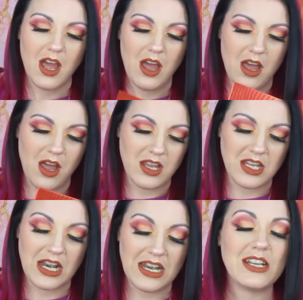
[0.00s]
Uh,
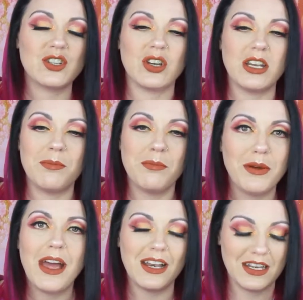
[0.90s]
you literally
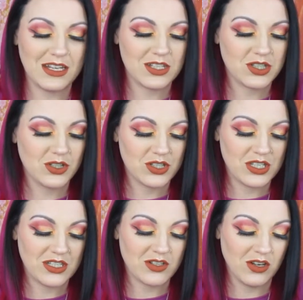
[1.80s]
barely need to touch
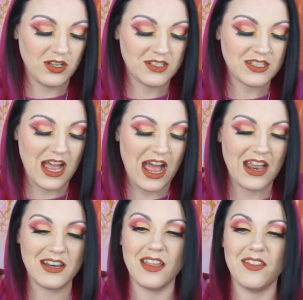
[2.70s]
these colours
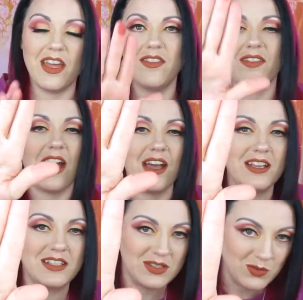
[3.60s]
and then
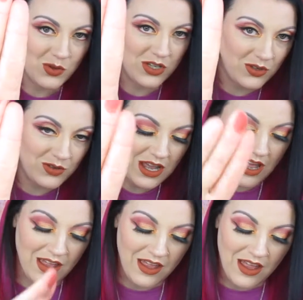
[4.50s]
that is what you get.